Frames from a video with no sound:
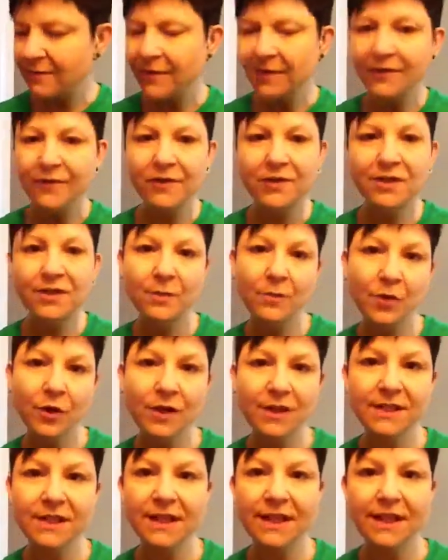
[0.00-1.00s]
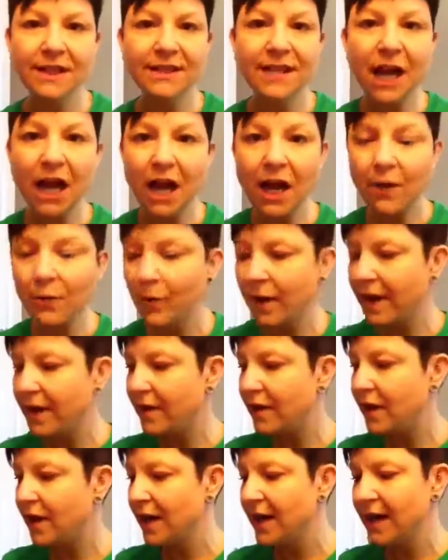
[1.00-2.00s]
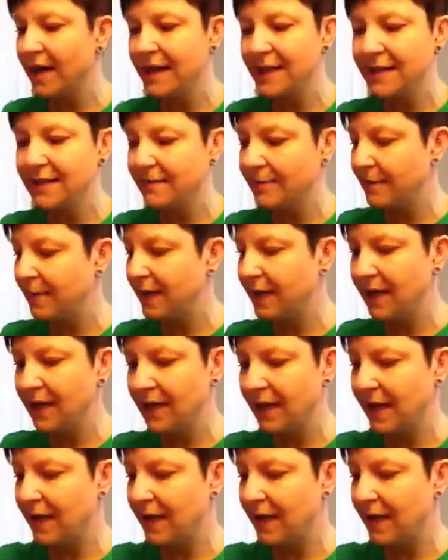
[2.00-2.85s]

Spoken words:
but for some reason this hot weather has been,